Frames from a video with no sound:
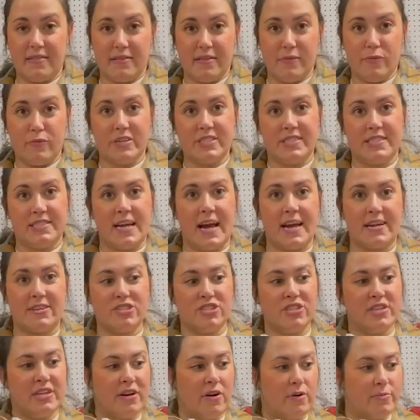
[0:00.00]
was
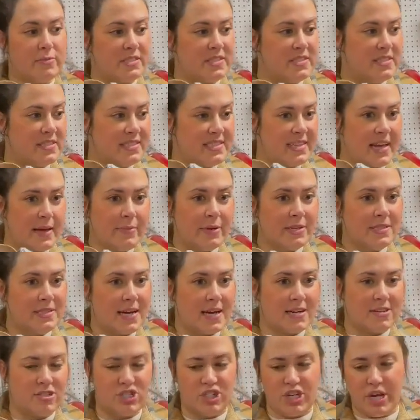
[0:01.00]
actually almost the same
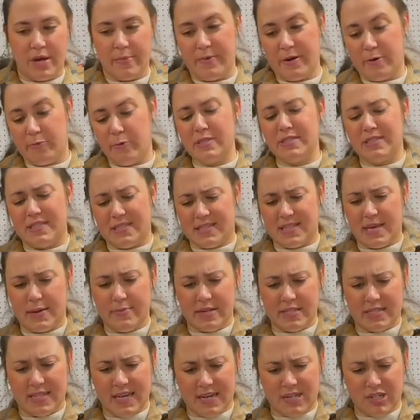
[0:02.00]
exact shape. It was the same
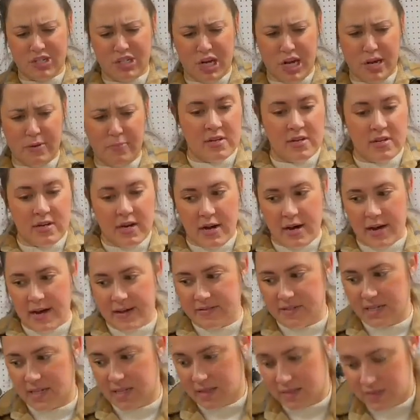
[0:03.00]
exact shape. I'll have
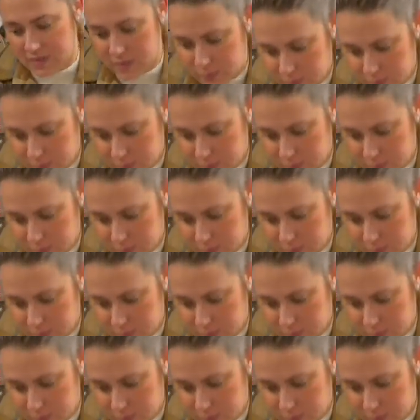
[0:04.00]
to get this. How